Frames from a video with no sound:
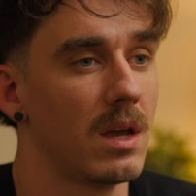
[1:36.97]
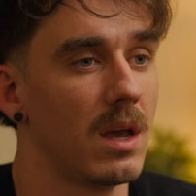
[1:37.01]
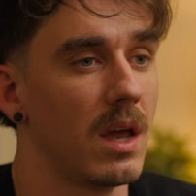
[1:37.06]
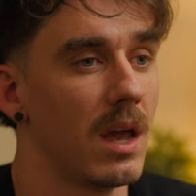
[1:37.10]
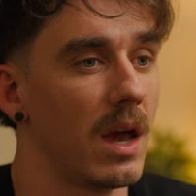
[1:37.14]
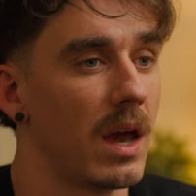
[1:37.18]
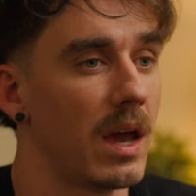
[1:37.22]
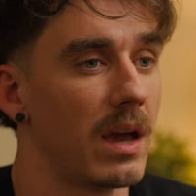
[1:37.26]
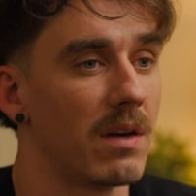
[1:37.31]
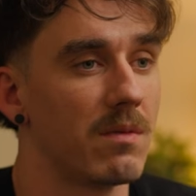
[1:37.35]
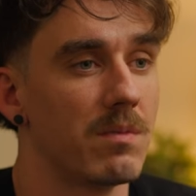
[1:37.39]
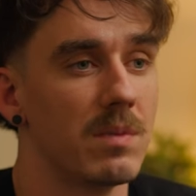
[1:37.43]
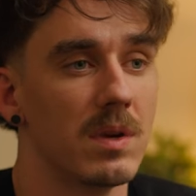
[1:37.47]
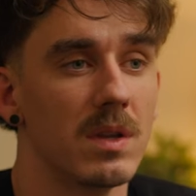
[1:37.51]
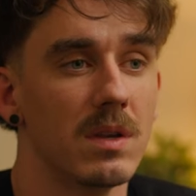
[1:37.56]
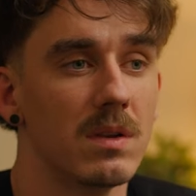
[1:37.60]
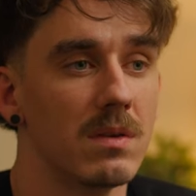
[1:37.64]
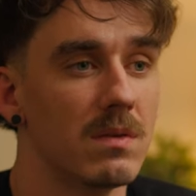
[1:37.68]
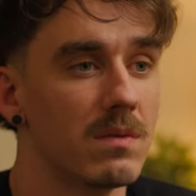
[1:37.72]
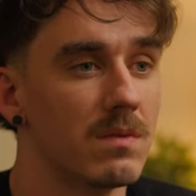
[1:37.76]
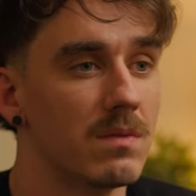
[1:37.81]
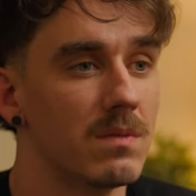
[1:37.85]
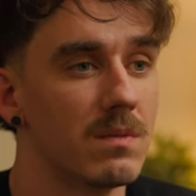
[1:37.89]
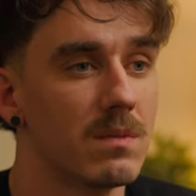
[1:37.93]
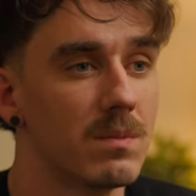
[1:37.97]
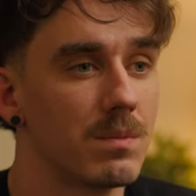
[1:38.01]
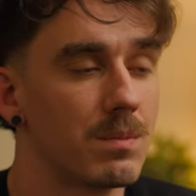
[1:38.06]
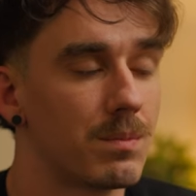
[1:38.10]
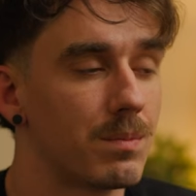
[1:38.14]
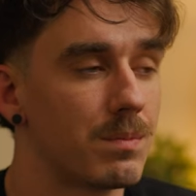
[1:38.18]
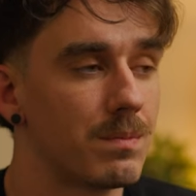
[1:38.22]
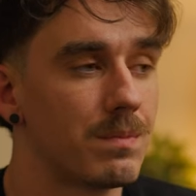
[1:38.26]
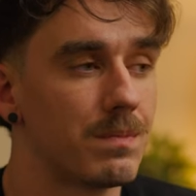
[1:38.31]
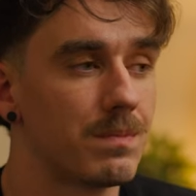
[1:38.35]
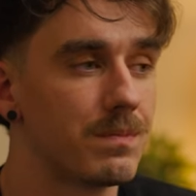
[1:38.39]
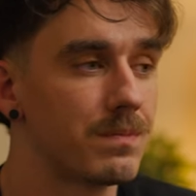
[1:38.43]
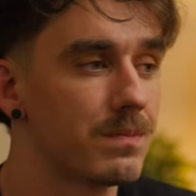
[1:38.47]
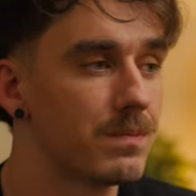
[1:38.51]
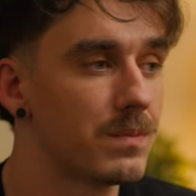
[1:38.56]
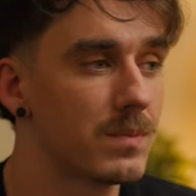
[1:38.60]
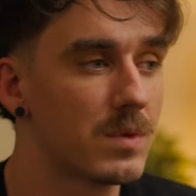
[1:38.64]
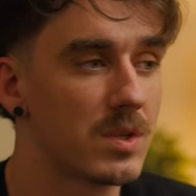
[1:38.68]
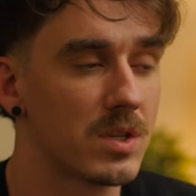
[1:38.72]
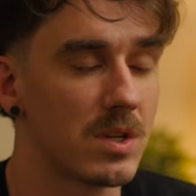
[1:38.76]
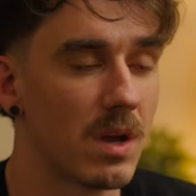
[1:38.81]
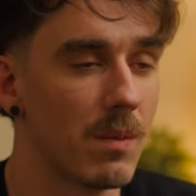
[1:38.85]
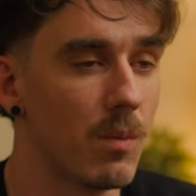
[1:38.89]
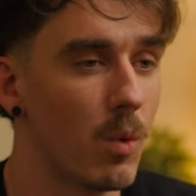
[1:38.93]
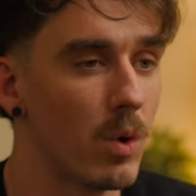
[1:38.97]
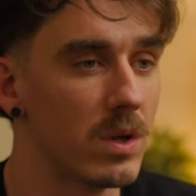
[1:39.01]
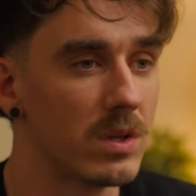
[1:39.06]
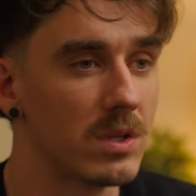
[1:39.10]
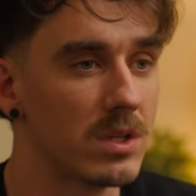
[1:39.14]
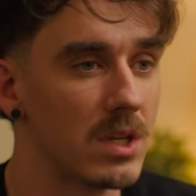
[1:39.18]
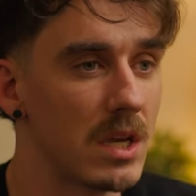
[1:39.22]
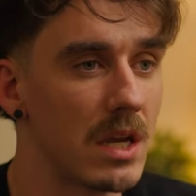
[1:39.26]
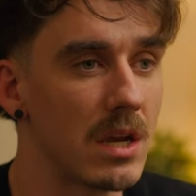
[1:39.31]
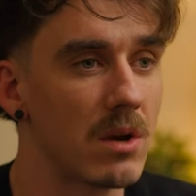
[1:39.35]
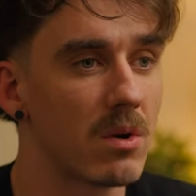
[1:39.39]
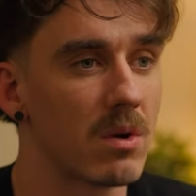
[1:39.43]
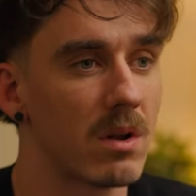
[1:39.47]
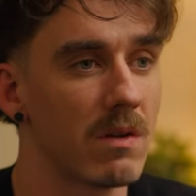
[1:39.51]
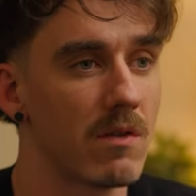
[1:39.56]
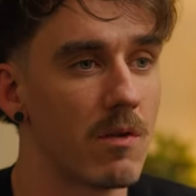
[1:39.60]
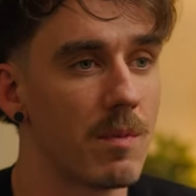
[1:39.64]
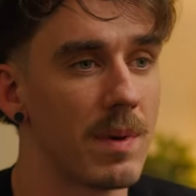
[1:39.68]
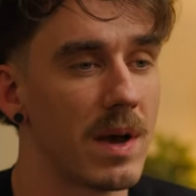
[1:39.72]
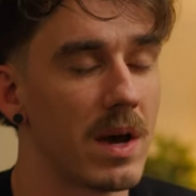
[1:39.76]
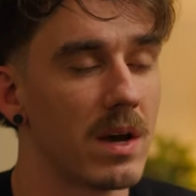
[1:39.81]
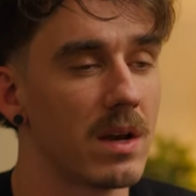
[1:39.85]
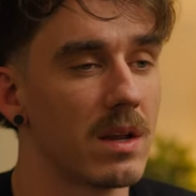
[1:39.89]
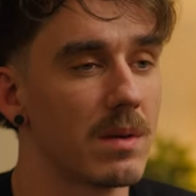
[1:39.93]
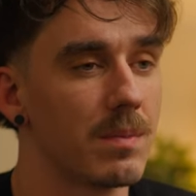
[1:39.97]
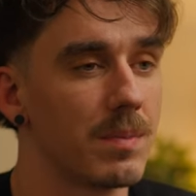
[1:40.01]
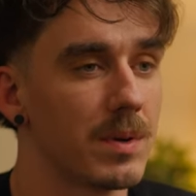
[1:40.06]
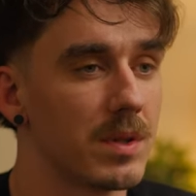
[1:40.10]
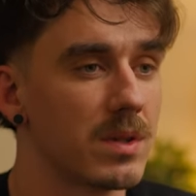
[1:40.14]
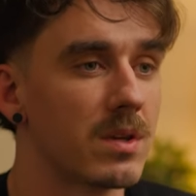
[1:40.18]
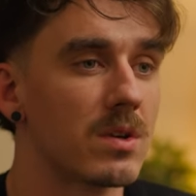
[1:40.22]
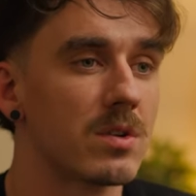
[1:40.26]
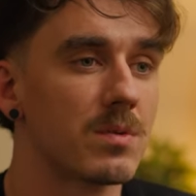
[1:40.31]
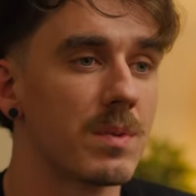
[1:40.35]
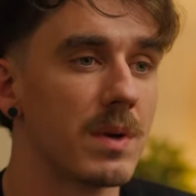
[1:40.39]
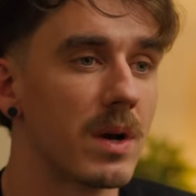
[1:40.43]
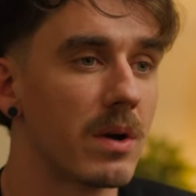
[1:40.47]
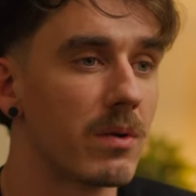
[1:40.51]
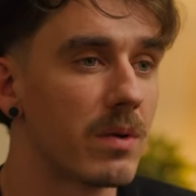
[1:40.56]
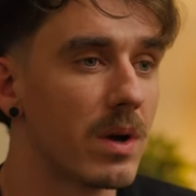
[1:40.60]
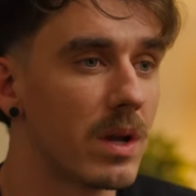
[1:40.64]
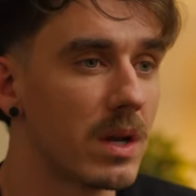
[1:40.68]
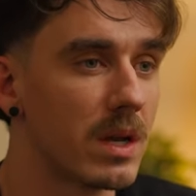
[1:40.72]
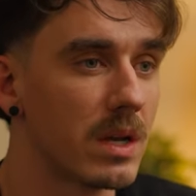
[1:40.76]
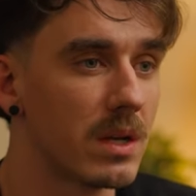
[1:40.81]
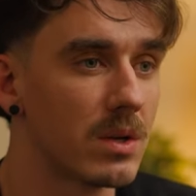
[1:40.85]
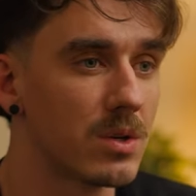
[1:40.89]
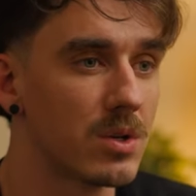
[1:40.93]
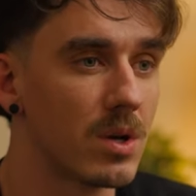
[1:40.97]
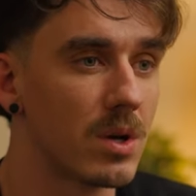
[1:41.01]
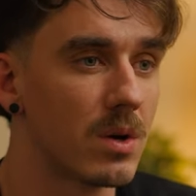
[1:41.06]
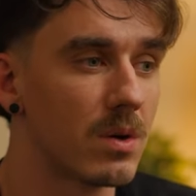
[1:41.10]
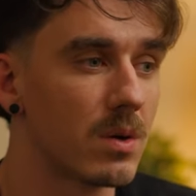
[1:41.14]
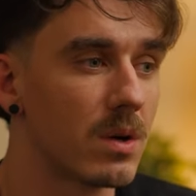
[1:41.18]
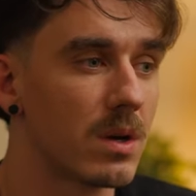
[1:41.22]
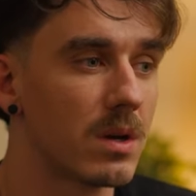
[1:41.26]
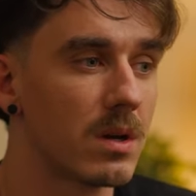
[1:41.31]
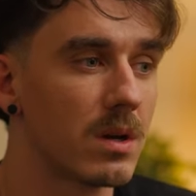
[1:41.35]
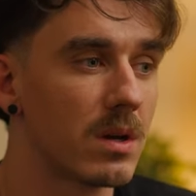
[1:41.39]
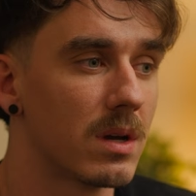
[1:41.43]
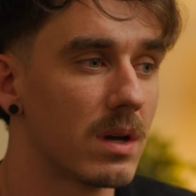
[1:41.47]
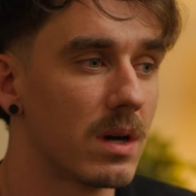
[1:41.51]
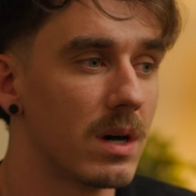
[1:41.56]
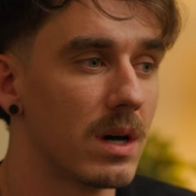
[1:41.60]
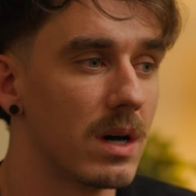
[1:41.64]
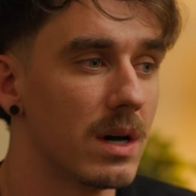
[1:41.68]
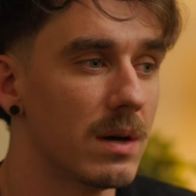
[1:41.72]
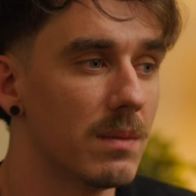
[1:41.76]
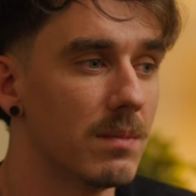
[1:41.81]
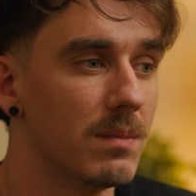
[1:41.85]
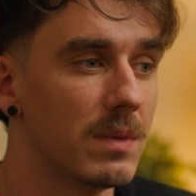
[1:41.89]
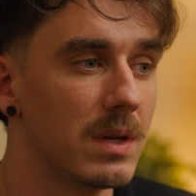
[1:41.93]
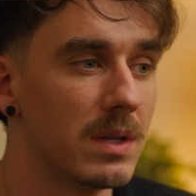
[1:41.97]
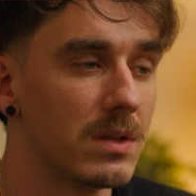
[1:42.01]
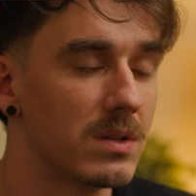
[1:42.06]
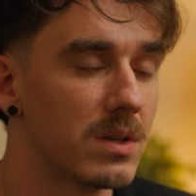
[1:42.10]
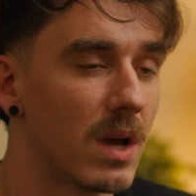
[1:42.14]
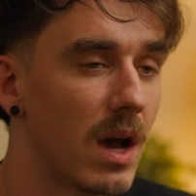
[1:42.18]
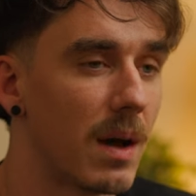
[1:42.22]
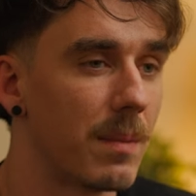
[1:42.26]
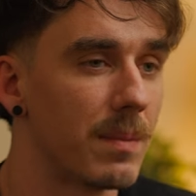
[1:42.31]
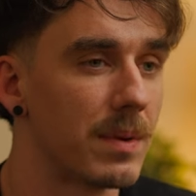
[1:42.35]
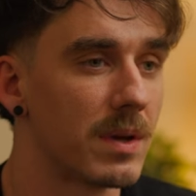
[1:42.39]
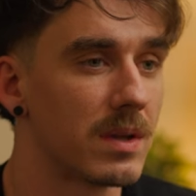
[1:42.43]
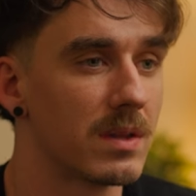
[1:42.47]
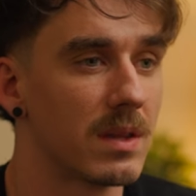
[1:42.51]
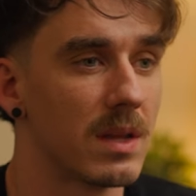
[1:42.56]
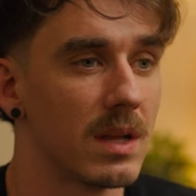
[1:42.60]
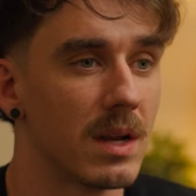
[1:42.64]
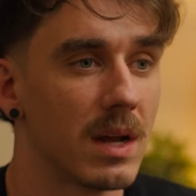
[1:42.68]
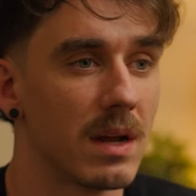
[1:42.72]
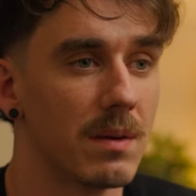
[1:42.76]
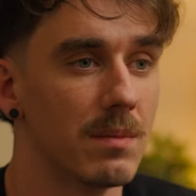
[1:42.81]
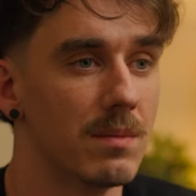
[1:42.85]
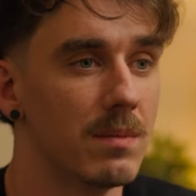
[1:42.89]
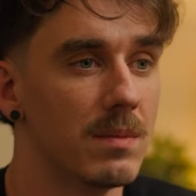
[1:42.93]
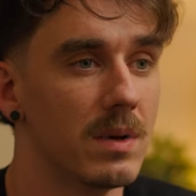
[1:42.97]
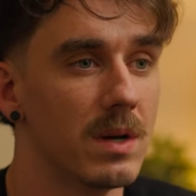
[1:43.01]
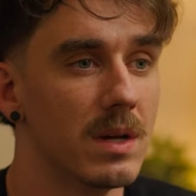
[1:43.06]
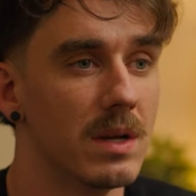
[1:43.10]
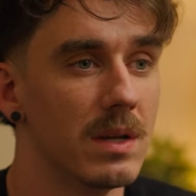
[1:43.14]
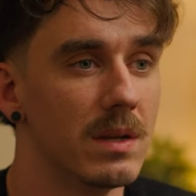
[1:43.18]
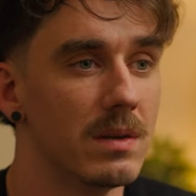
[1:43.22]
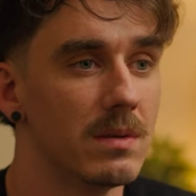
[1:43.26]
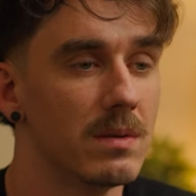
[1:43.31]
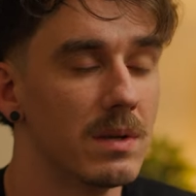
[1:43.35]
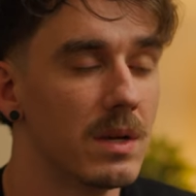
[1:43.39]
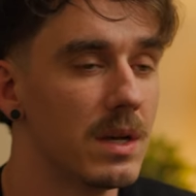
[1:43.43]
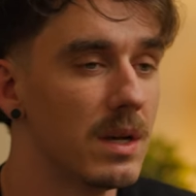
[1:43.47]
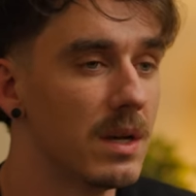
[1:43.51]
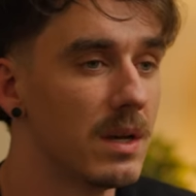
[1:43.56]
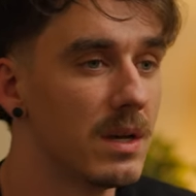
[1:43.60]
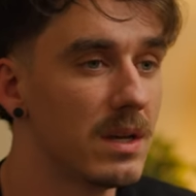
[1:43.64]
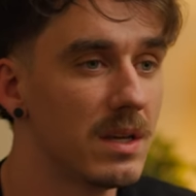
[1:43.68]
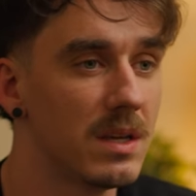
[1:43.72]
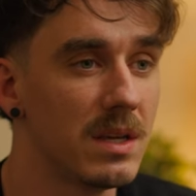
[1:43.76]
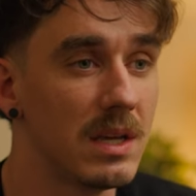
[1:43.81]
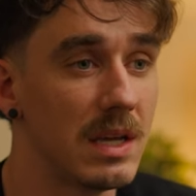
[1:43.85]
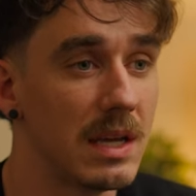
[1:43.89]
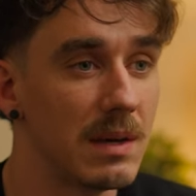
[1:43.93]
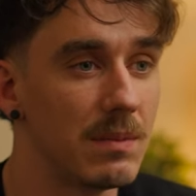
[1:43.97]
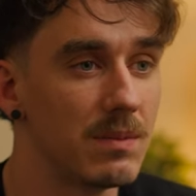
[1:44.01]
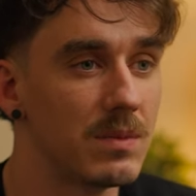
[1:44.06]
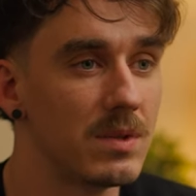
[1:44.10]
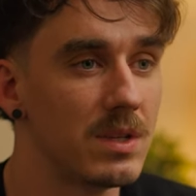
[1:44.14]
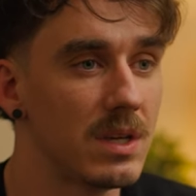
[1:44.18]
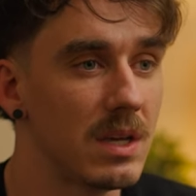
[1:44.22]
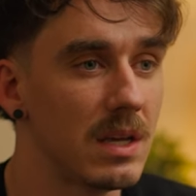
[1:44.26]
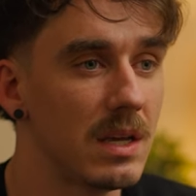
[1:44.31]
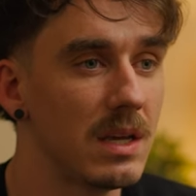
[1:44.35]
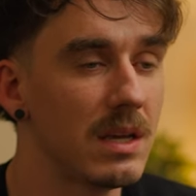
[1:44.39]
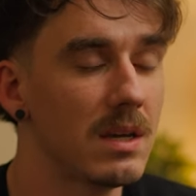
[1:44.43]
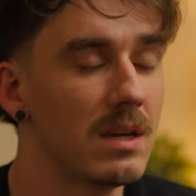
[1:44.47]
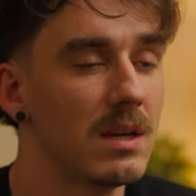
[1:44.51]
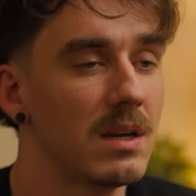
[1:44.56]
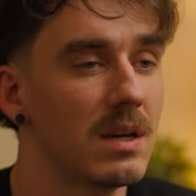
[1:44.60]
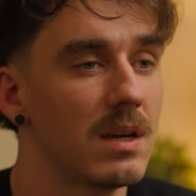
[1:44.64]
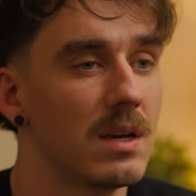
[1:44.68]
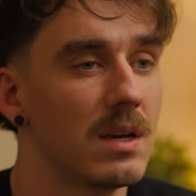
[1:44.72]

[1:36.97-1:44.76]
I have been somewhat secretive about it, but there's been a running joke um, and topic that I'm an E M T,